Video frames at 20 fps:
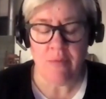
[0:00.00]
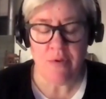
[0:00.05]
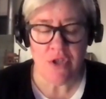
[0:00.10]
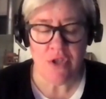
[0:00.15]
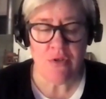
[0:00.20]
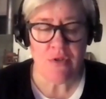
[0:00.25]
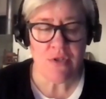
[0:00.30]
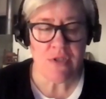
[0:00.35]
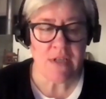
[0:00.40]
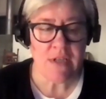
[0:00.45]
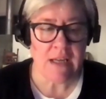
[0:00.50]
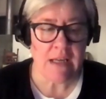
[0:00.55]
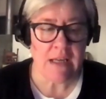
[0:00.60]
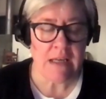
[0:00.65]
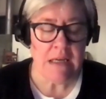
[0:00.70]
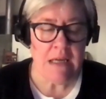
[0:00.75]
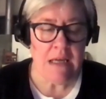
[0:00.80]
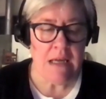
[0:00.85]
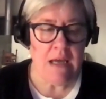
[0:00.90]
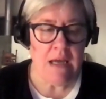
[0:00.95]

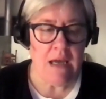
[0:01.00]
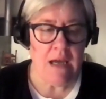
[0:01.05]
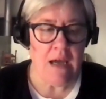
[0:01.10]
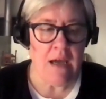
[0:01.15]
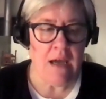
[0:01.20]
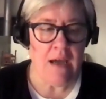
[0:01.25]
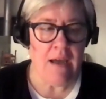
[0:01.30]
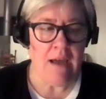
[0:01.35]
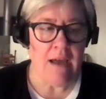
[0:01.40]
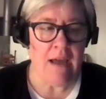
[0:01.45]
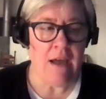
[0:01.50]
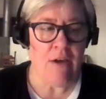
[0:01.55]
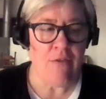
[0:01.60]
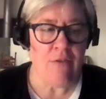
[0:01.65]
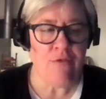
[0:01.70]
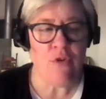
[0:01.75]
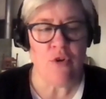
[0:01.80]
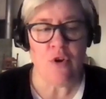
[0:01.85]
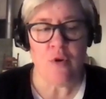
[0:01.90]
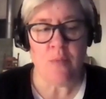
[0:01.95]
producing
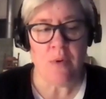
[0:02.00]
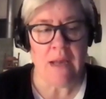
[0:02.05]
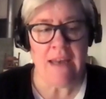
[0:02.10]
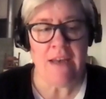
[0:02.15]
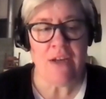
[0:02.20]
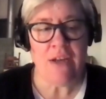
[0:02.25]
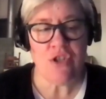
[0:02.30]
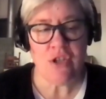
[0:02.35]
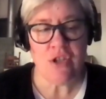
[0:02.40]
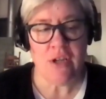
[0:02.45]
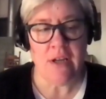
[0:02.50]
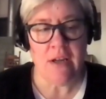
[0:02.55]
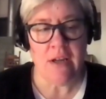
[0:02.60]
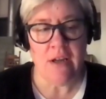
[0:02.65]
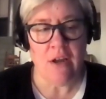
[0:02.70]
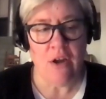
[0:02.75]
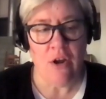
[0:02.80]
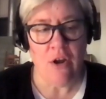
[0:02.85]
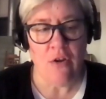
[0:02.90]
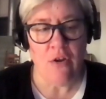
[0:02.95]
affordable
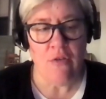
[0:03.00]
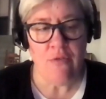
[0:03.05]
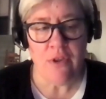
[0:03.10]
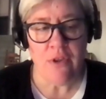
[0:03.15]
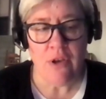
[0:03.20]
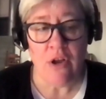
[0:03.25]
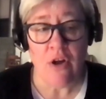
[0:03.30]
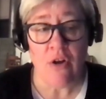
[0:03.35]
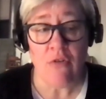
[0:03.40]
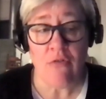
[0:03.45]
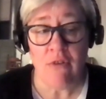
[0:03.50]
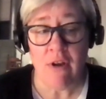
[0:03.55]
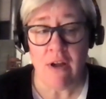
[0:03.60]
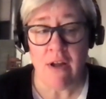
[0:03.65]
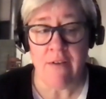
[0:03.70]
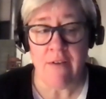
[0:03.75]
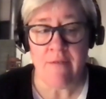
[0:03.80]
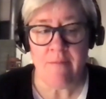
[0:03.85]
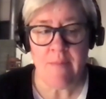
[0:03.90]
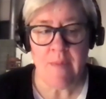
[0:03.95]
energy over the long
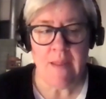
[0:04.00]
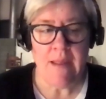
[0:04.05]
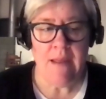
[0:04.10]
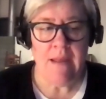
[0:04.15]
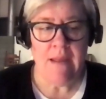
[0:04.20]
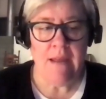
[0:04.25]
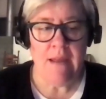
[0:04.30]
run.